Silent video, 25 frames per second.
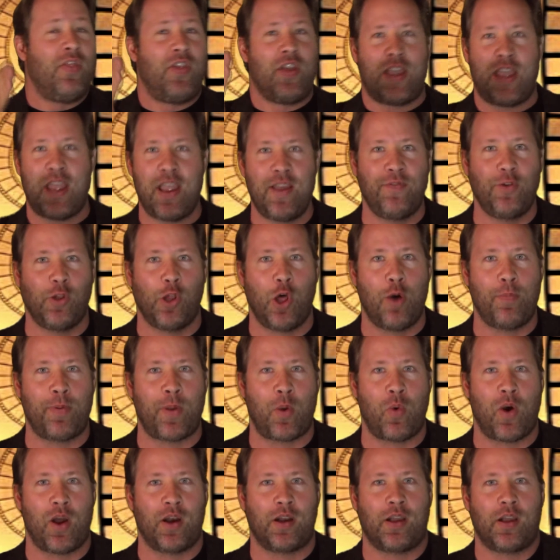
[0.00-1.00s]
The evil
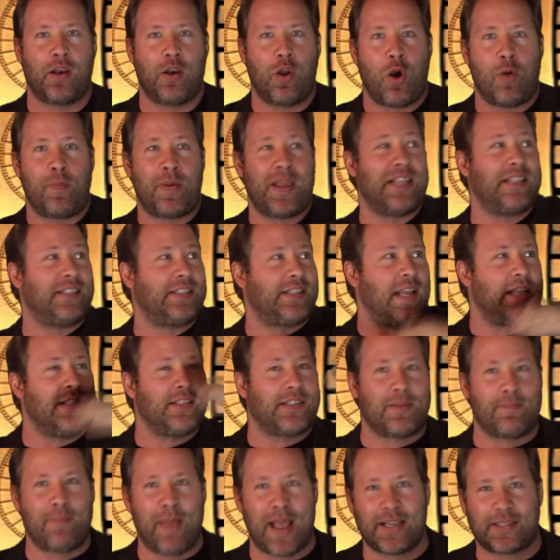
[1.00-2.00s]
Obi-Wan Kenobi
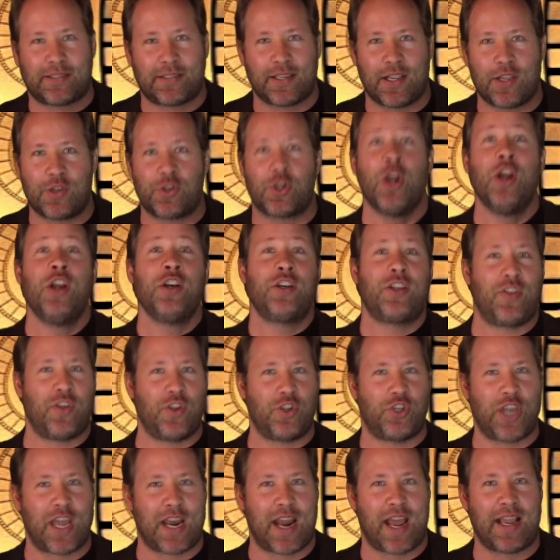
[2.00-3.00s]
sends a message to the
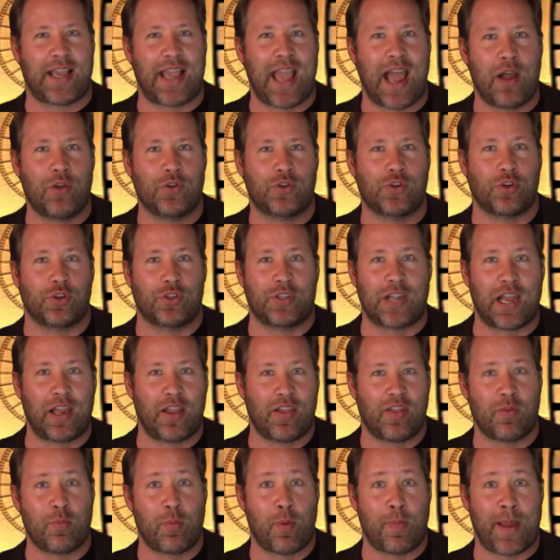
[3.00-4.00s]
Jedi Council
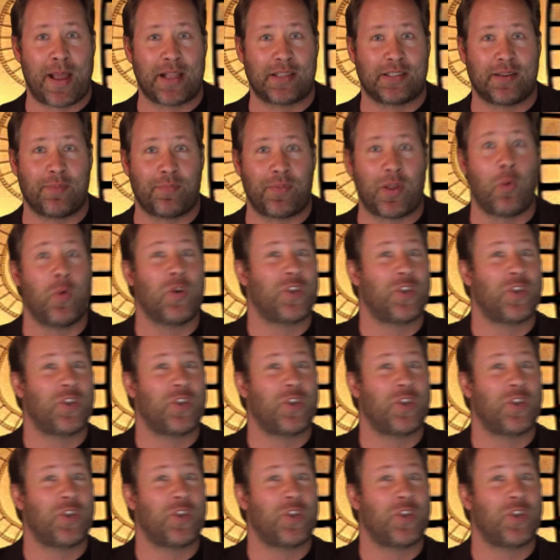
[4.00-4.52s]
telling them about something,